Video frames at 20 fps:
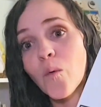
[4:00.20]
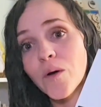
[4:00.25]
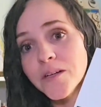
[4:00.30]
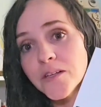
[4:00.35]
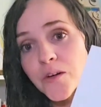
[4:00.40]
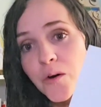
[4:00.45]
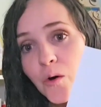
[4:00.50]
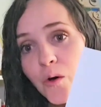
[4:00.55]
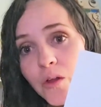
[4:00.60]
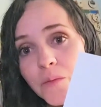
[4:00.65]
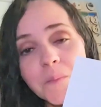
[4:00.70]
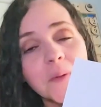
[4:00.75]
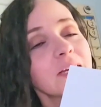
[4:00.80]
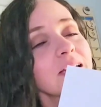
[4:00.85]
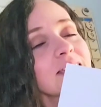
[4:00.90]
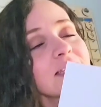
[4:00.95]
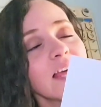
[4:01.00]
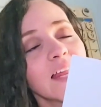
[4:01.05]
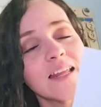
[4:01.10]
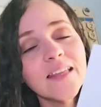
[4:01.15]
1-year-old
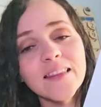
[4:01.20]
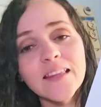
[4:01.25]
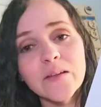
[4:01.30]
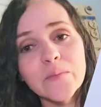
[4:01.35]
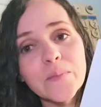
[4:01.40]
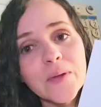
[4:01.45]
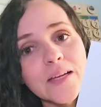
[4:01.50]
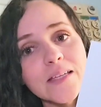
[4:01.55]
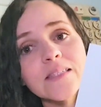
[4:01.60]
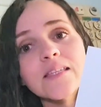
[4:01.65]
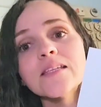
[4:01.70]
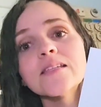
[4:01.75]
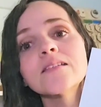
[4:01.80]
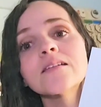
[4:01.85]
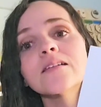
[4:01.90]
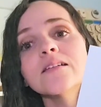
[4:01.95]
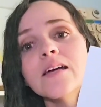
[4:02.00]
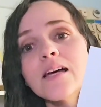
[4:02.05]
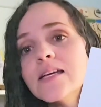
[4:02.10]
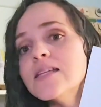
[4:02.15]
because anything big
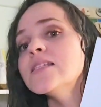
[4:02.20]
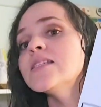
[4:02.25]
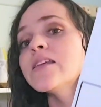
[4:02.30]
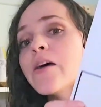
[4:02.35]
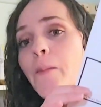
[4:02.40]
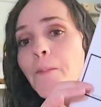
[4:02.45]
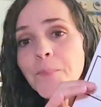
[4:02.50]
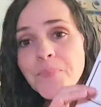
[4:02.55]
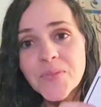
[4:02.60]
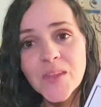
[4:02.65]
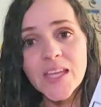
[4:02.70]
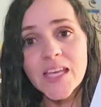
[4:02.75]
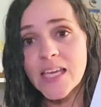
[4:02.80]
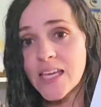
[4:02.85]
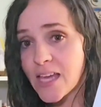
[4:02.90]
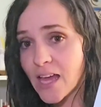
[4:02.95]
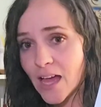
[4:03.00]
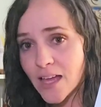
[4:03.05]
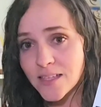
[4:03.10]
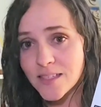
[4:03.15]
sister does,
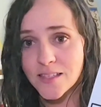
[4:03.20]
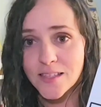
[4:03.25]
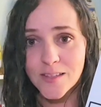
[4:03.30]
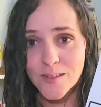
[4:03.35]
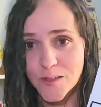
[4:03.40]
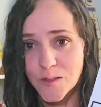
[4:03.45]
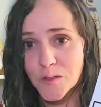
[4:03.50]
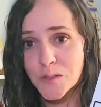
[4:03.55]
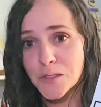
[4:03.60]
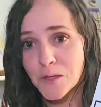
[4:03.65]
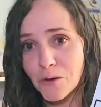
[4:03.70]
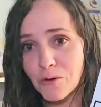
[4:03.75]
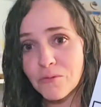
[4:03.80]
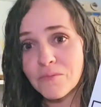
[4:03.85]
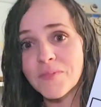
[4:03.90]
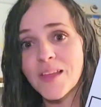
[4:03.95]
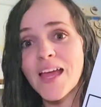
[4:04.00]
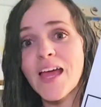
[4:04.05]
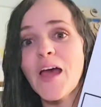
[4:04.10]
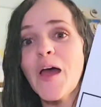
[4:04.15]
he has to do too.
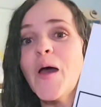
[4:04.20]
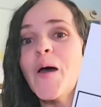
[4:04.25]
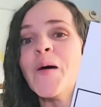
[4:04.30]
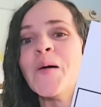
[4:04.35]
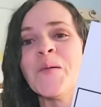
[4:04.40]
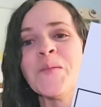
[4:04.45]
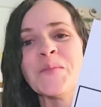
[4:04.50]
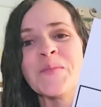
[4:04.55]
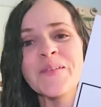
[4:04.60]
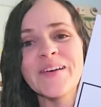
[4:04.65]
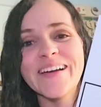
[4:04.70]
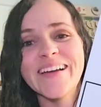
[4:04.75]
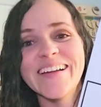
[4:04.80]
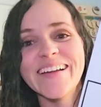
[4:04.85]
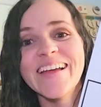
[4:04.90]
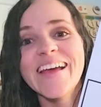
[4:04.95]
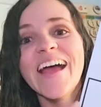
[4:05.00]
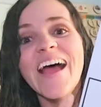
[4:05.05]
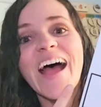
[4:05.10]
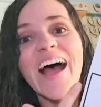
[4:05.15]

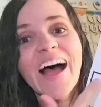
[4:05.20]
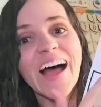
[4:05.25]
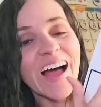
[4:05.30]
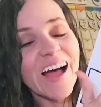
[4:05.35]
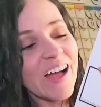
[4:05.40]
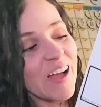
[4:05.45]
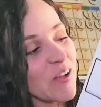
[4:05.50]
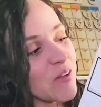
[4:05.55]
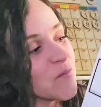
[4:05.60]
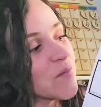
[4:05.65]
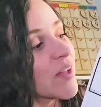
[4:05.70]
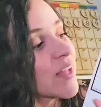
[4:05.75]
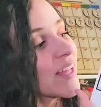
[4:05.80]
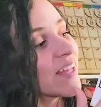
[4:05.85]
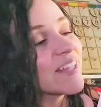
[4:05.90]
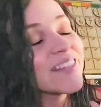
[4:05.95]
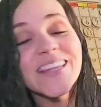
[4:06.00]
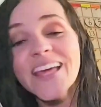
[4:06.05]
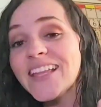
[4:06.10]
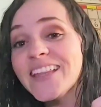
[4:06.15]
But
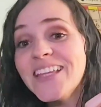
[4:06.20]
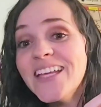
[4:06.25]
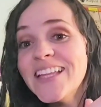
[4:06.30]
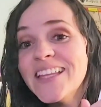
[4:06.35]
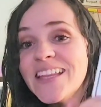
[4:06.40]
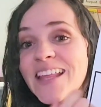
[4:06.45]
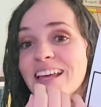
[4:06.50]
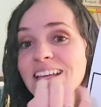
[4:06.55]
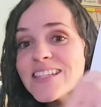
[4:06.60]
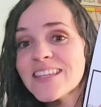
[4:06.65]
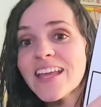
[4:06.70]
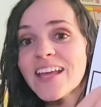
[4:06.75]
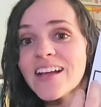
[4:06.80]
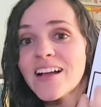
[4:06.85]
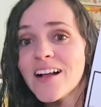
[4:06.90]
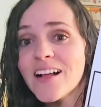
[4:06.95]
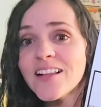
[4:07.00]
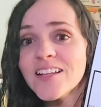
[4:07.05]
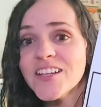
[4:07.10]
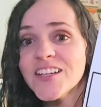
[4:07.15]
they did this, they
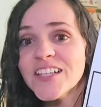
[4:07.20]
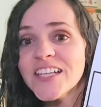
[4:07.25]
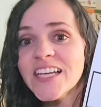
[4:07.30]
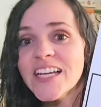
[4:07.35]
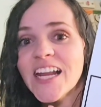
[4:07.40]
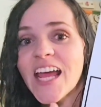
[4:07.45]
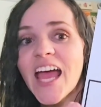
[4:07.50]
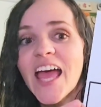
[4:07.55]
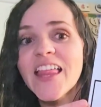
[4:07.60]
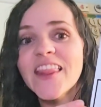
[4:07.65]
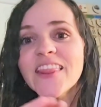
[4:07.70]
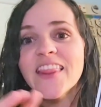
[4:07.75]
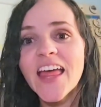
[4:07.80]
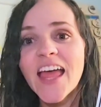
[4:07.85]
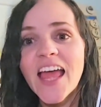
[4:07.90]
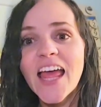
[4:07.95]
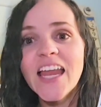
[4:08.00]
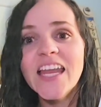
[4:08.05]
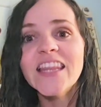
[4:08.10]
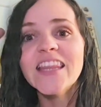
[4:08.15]
colored it, and
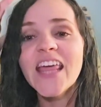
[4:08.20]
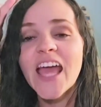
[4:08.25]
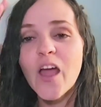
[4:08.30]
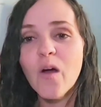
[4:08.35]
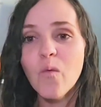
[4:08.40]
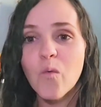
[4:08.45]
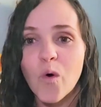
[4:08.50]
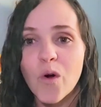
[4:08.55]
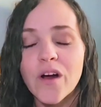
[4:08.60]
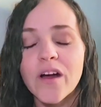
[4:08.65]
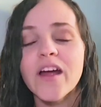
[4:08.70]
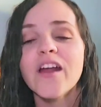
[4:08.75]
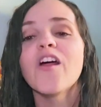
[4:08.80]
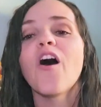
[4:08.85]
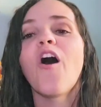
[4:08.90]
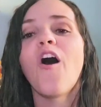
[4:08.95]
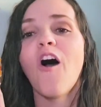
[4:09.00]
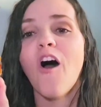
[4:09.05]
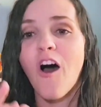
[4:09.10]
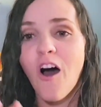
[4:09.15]
then they wore
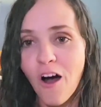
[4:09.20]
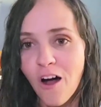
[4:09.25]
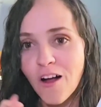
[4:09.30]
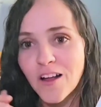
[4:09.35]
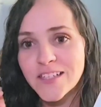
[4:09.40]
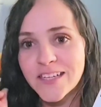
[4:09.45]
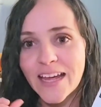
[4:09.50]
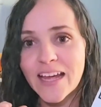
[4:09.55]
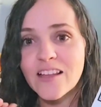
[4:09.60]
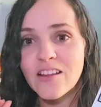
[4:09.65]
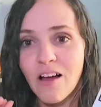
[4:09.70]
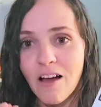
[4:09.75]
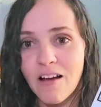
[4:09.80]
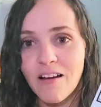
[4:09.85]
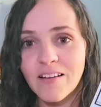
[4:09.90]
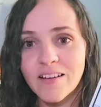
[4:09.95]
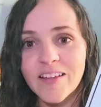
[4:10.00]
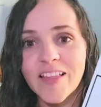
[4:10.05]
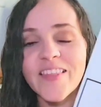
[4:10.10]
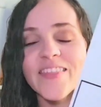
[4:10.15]
it all day
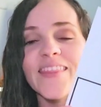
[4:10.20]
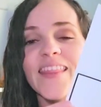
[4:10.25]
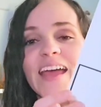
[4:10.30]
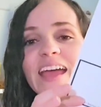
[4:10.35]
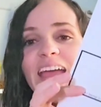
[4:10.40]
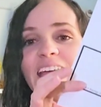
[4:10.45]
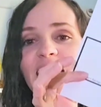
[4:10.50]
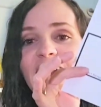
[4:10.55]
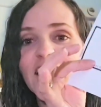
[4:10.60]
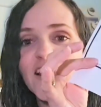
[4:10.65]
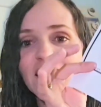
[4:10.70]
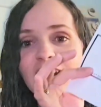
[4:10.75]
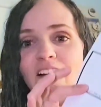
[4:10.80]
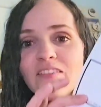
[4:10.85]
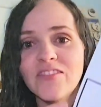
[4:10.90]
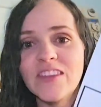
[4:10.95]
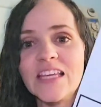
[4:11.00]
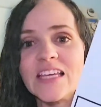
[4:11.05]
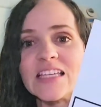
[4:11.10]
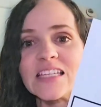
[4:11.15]
long. They
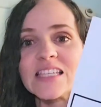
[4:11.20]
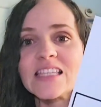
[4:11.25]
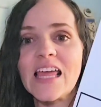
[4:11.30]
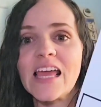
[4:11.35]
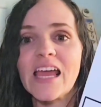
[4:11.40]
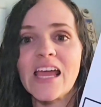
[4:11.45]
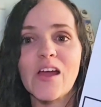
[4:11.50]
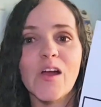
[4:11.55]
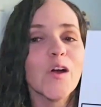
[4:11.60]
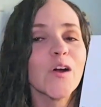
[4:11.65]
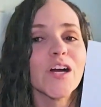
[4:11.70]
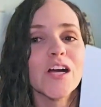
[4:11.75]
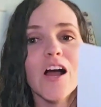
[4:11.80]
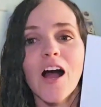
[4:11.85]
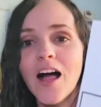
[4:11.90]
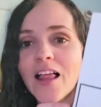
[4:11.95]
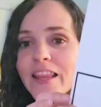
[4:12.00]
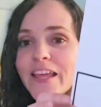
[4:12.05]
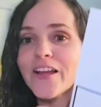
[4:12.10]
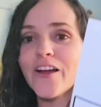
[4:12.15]
loved this. They were
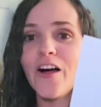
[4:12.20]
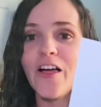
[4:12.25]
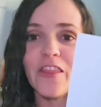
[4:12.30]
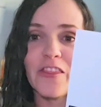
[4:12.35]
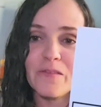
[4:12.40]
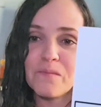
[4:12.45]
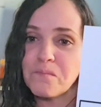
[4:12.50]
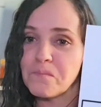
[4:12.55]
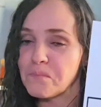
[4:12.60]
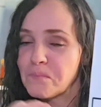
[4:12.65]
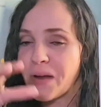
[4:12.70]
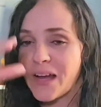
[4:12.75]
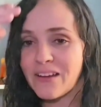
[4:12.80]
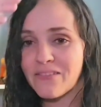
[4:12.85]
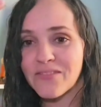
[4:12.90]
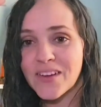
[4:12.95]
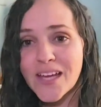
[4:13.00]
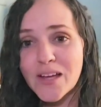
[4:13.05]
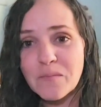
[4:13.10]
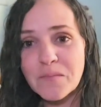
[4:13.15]
calling all my
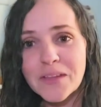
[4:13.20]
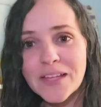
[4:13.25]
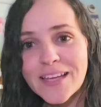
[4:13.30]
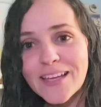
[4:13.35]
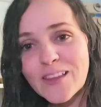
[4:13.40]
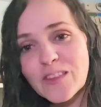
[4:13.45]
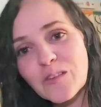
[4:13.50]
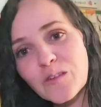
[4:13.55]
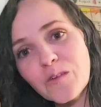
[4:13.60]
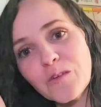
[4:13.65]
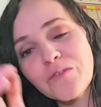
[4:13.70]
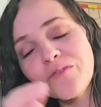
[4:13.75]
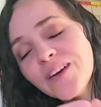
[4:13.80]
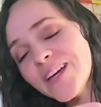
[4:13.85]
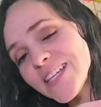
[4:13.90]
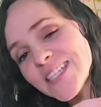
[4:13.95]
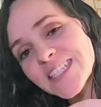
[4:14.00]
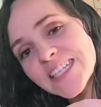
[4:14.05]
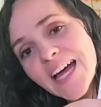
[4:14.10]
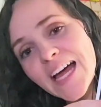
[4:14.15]
family through
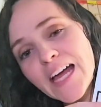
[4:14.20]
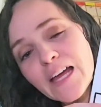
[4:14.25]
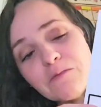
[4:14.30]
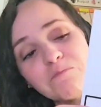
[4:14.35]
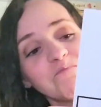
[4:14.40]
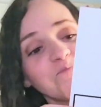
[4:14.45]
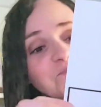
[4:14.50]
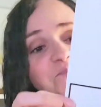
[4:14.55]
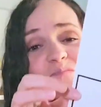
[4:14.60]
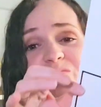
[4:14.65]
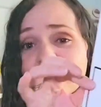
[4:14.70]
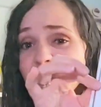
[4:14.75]
FaceTime